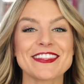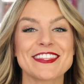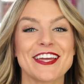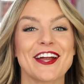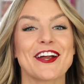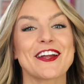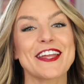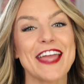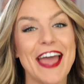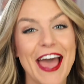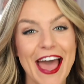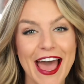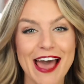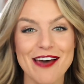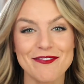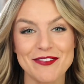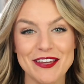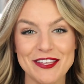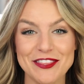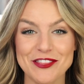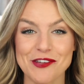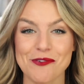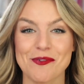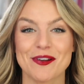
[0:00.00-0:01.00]
there you have
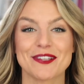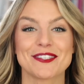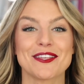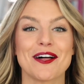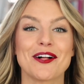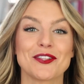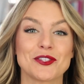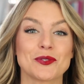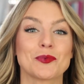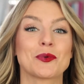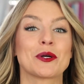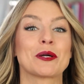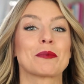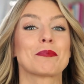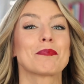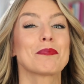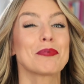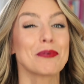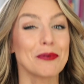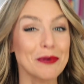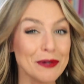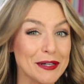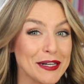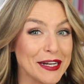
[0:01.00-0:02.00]
it. The results were
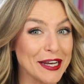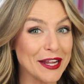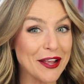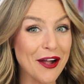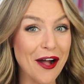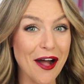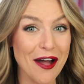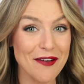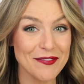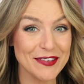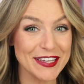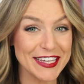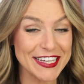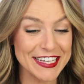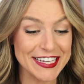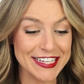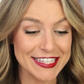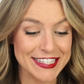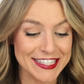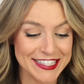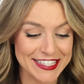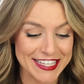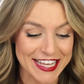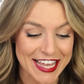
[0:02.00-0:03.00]
pretty
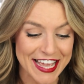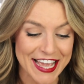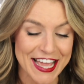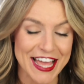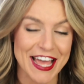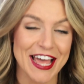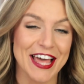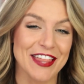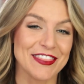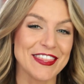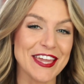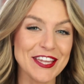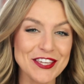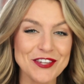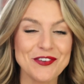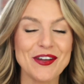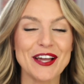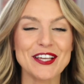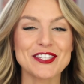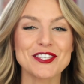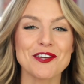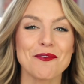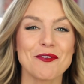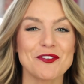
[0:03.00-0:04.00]
obvious. Thank you
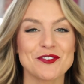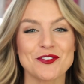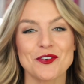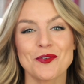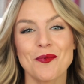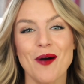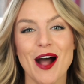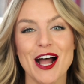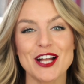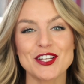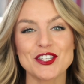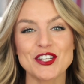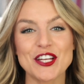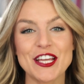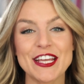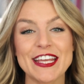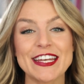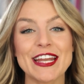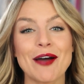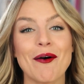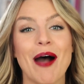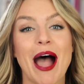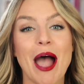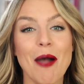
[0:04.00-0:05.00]
guys so much for watching.
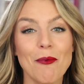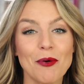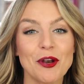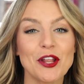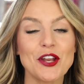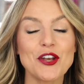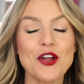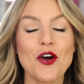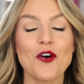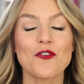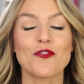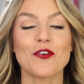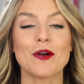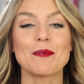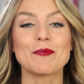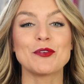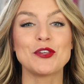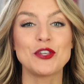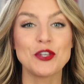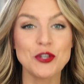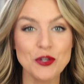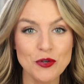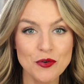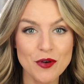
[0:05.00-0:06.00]
Now, I wanna know from
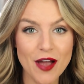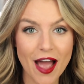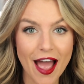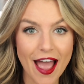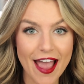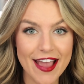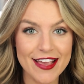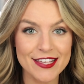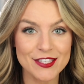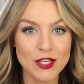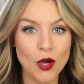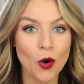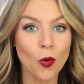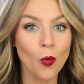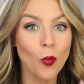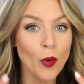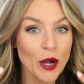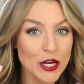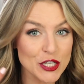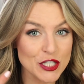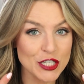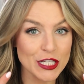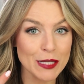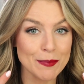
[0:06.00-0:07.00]
you guys
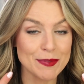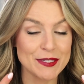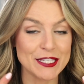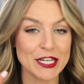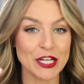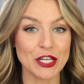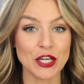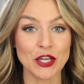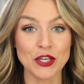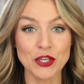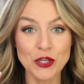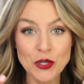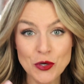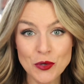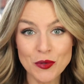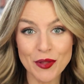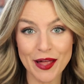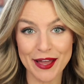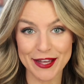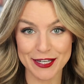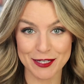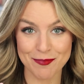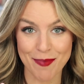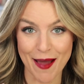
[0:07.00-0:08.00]
which lipstick you
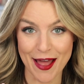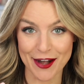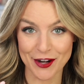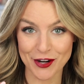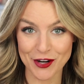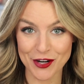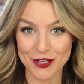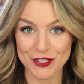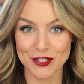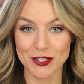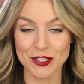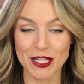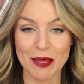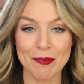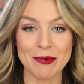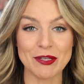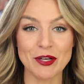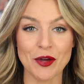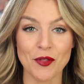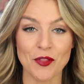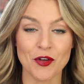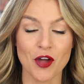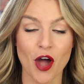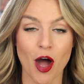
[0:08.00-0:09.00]
liked better, so let me
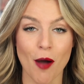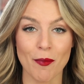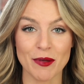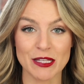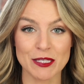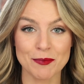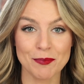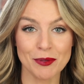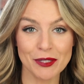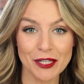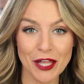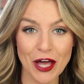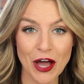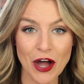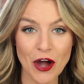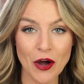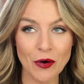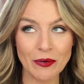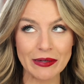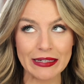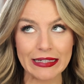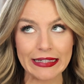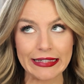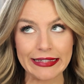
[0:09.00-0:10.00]
know in the comments
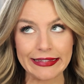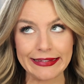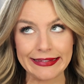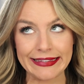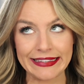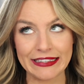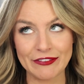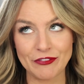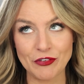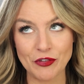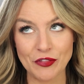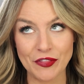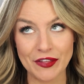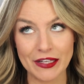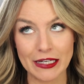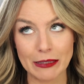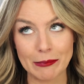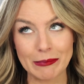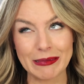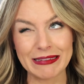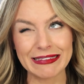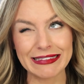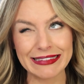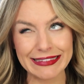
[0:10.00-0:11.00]
below. And if you think I'm
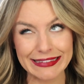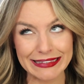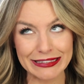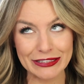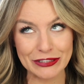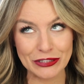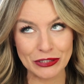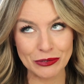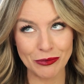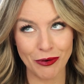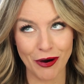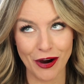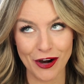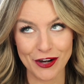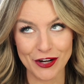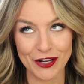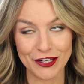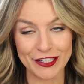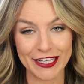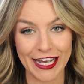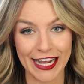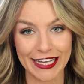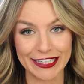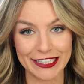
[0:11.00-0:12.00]
a little too hard
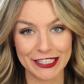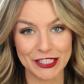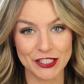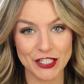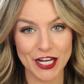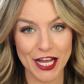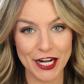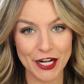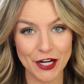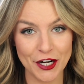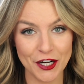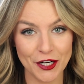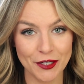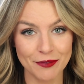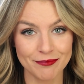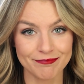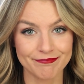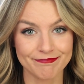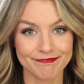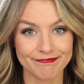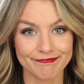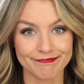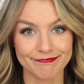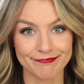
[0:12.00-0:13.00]
on Kylie Jenner,
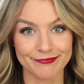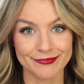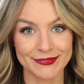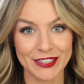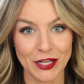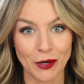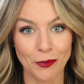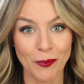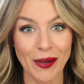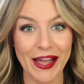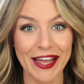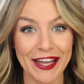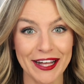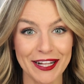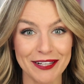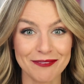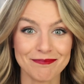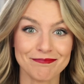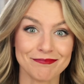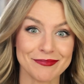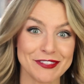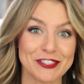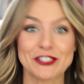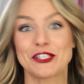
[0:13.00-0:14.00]
well,
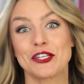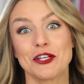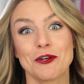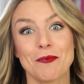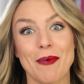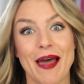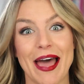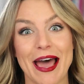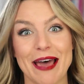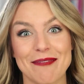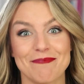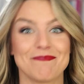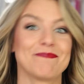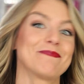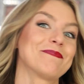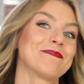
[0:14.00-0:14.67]
too bad.